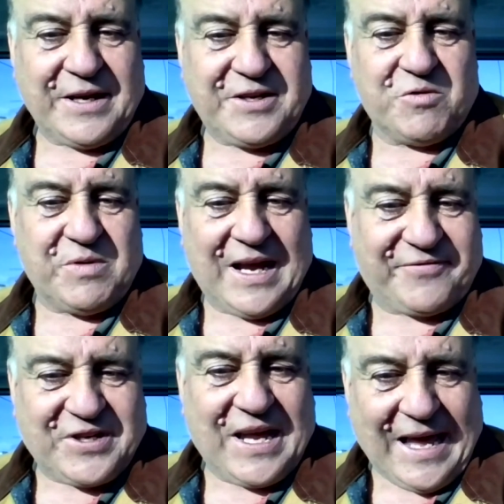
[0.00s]
They don't
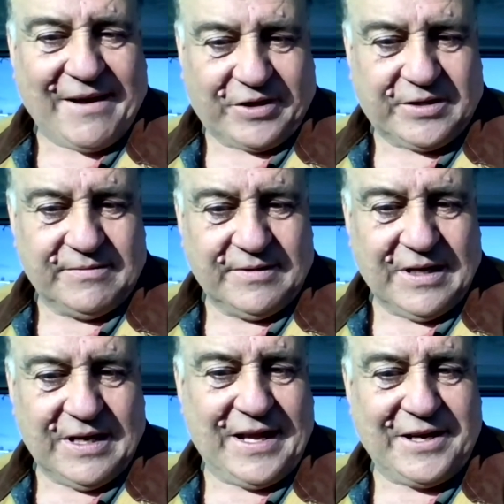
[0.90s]
have to have it.
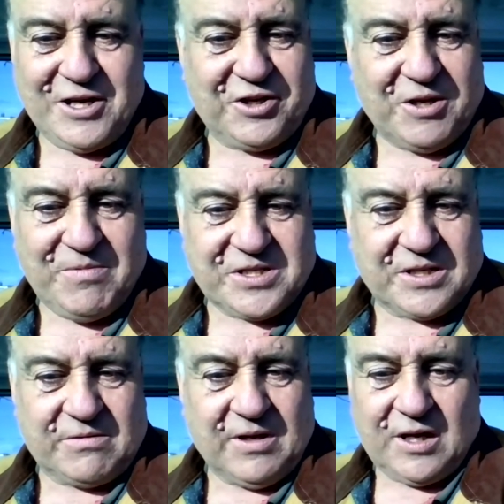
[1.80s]
And they're not going
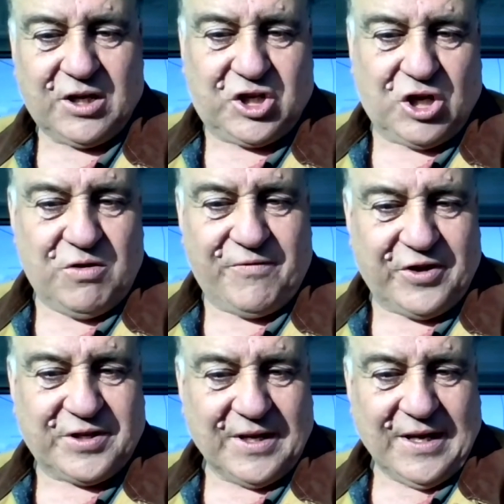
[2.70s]
to.
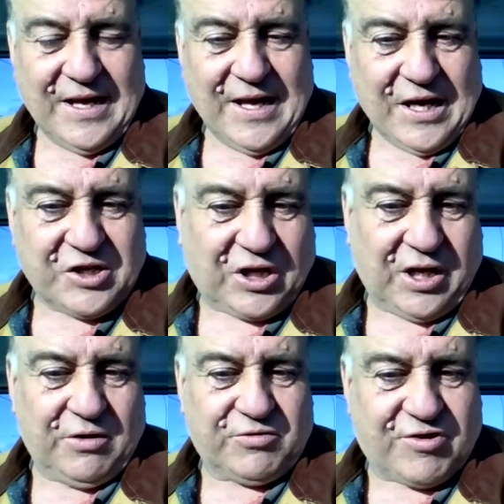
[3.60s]
COVID has
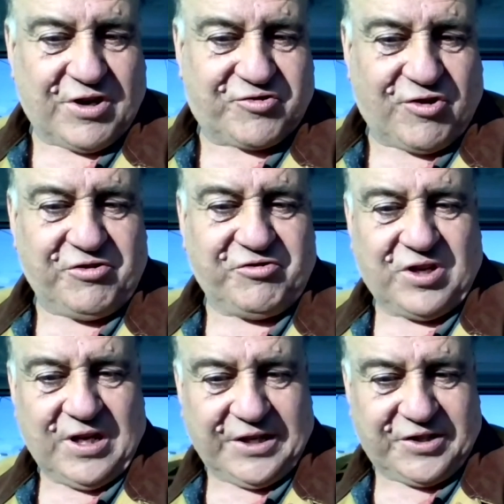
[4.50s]
closed
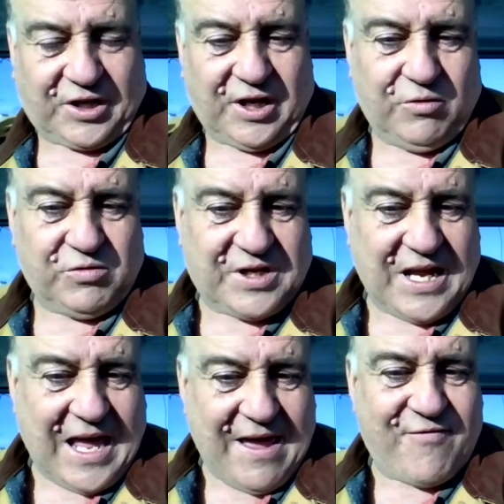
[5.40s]
restaurants, it's
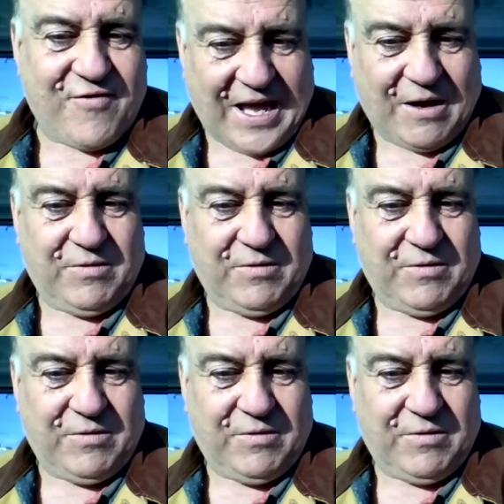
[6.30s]
closed every